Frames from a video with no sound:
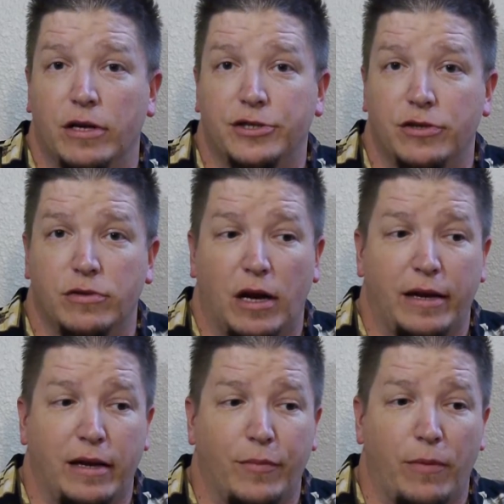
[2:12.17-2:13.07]
issue that I
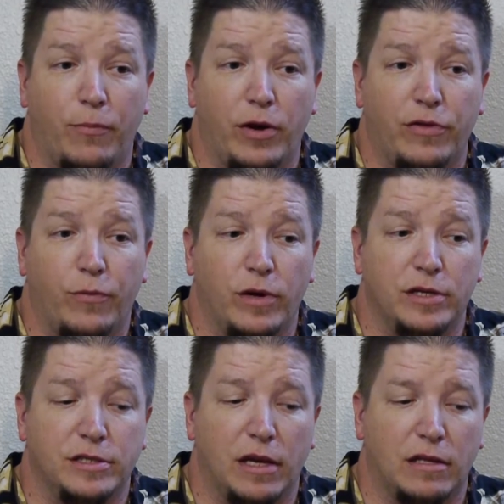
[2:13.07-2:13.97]
came up with
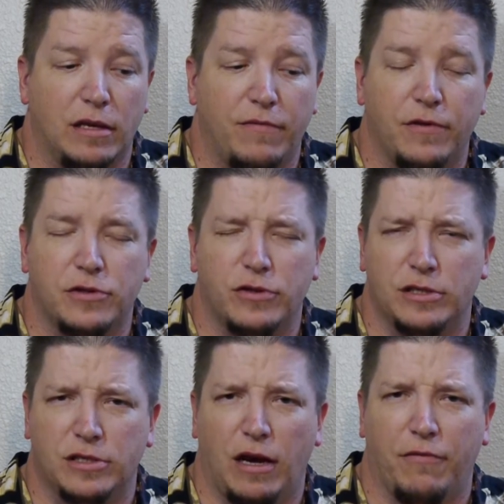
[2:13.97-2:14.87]
was that the
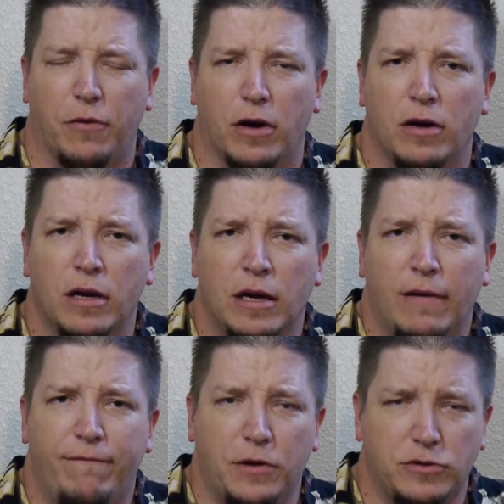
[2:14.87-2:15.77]
filtering software
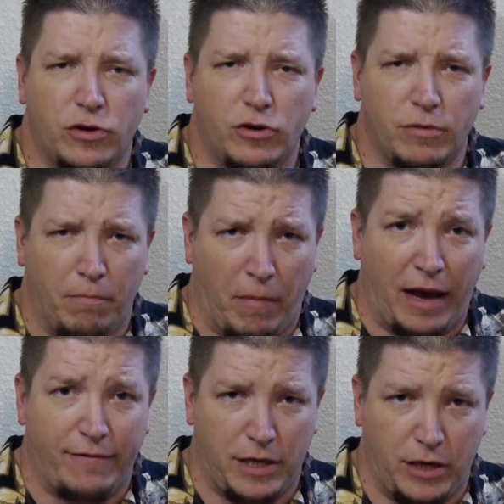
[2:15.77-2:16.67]
filtered
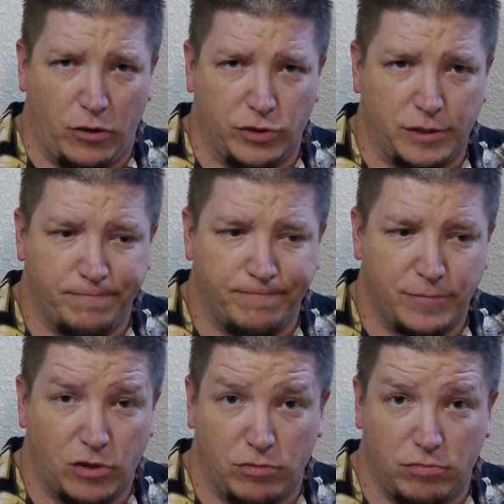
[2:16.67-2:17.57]
my videos. So